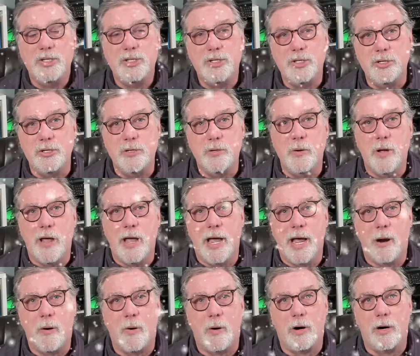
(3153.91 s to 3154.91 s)
to
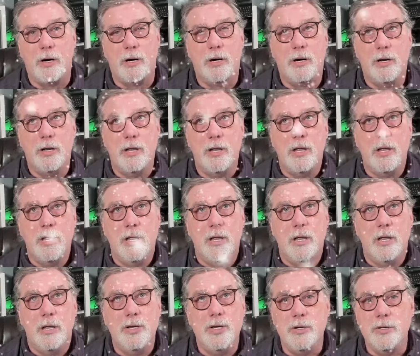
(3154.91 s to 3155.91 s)
our
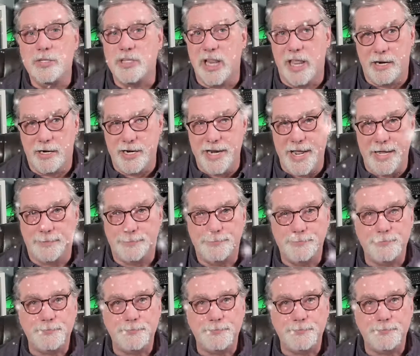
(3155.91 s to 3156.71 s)
newsletter yet,